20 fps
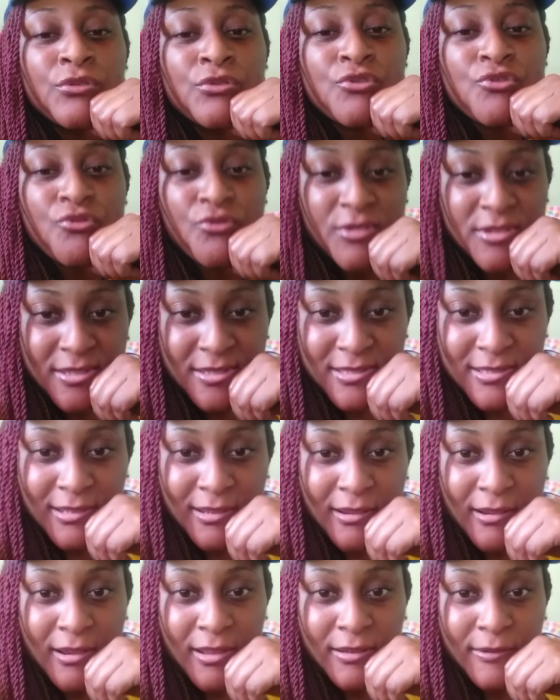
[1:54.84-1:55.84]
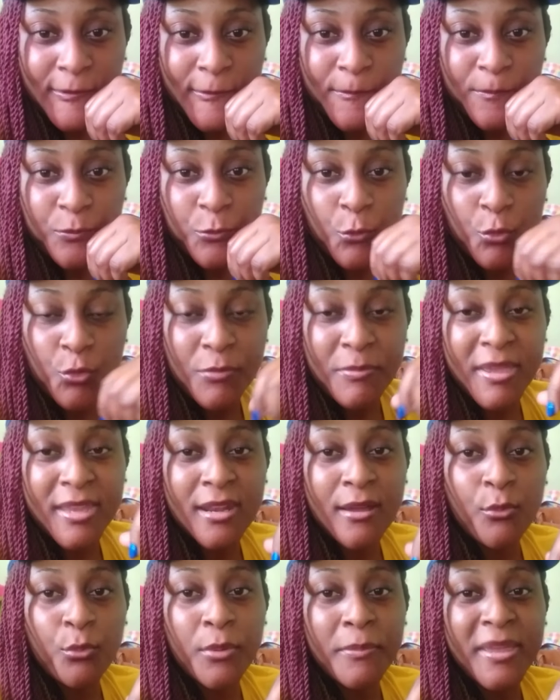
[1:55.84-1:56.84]
trust God. We
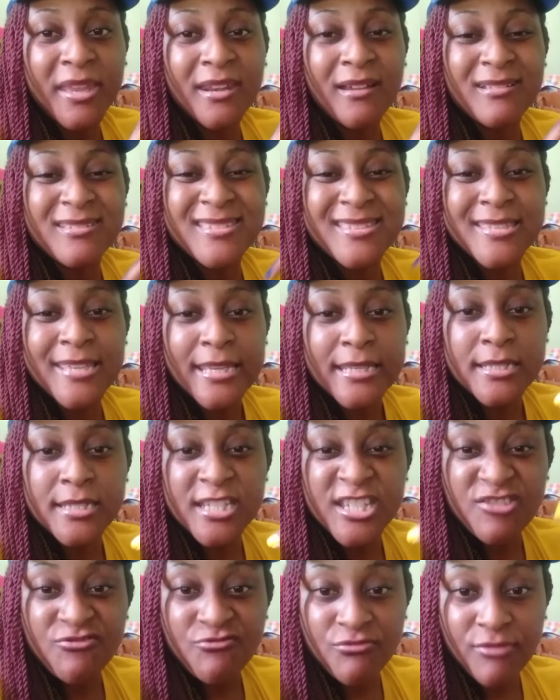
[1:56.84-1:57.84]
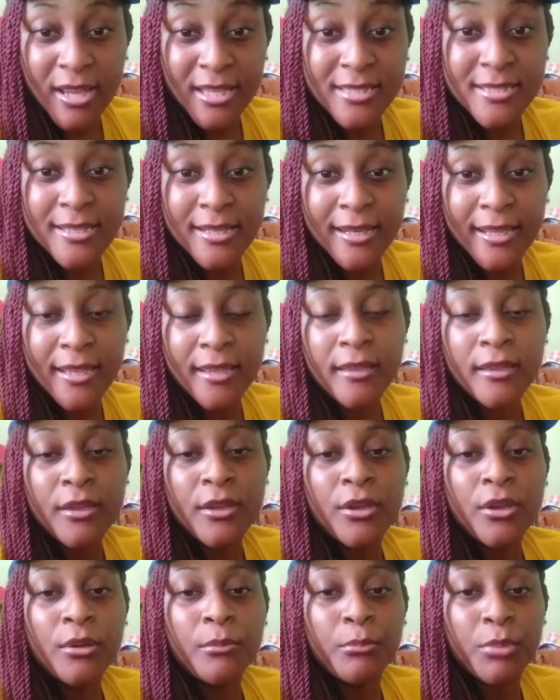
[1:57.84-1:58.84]
may not say it directly,
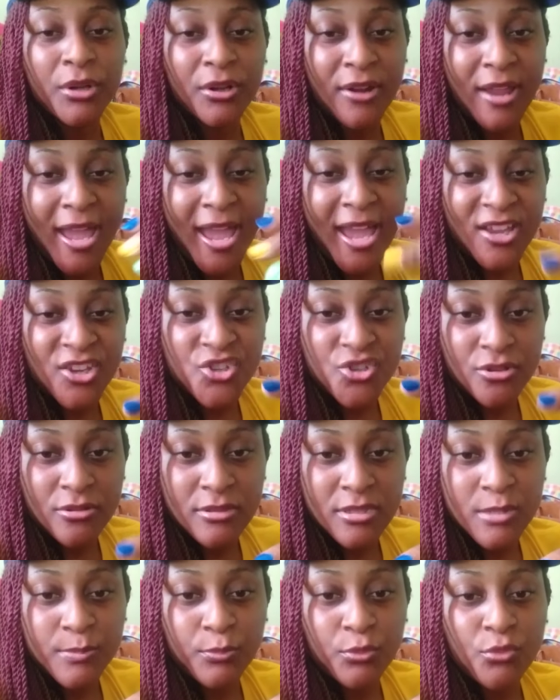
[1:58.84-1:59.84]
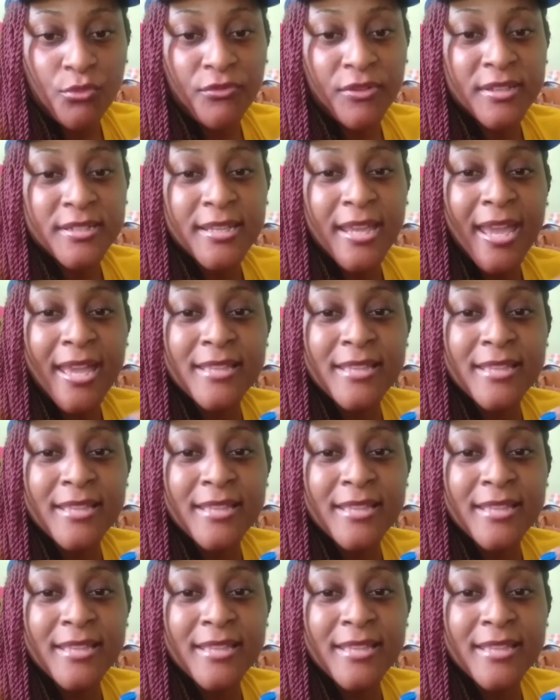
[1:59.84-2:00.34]
but our actions prove it.